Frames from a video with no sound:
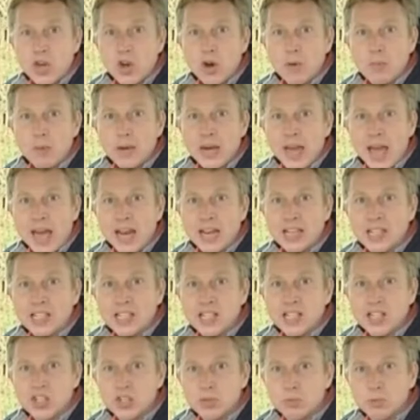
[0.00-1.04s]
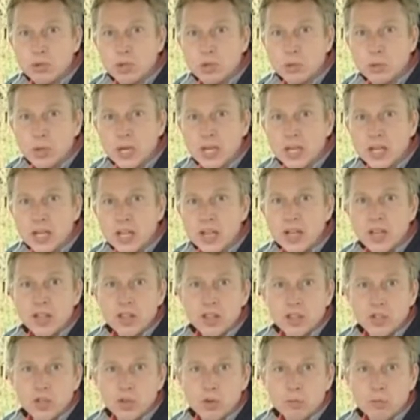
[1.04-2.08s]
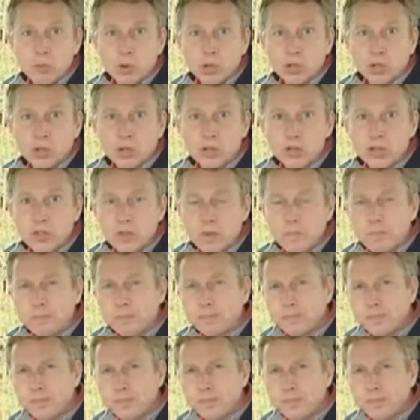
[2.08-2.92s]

commonalities between the two models.